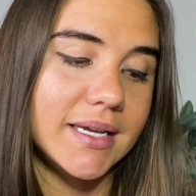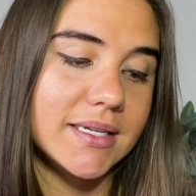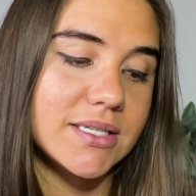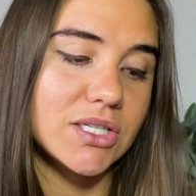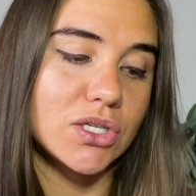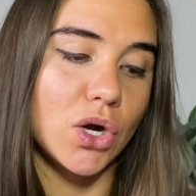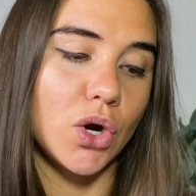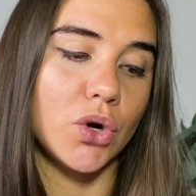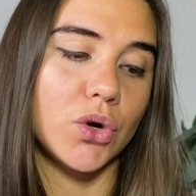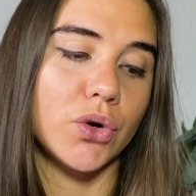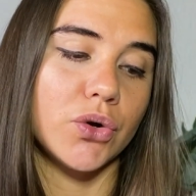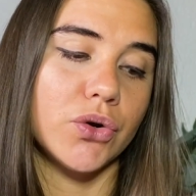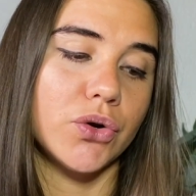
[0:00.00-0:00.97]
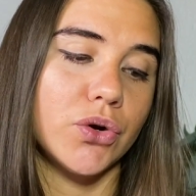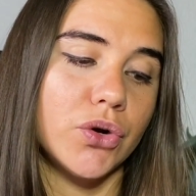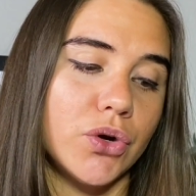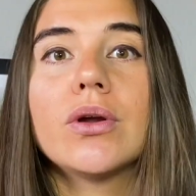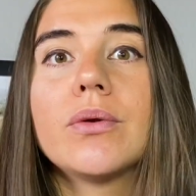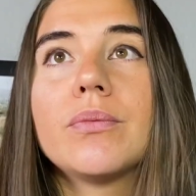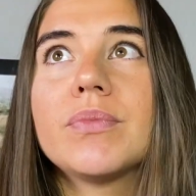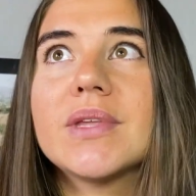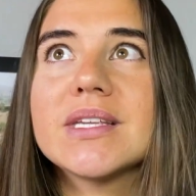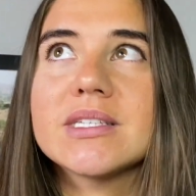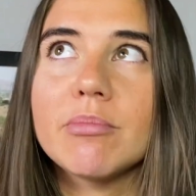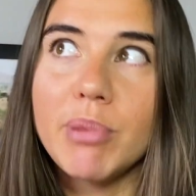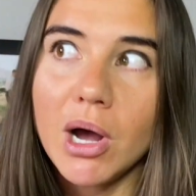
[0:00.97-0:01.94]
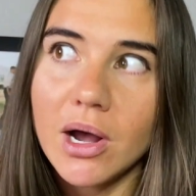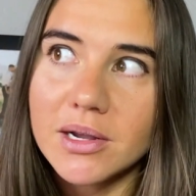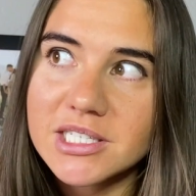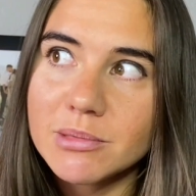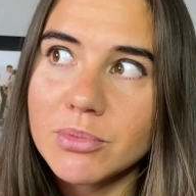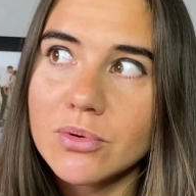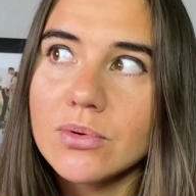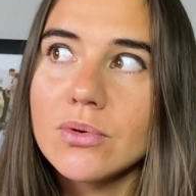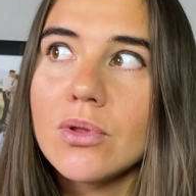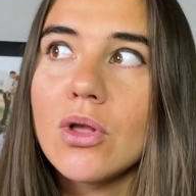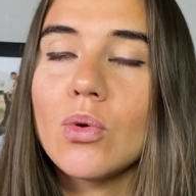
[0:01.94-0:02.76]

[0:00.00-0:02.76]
So is it possible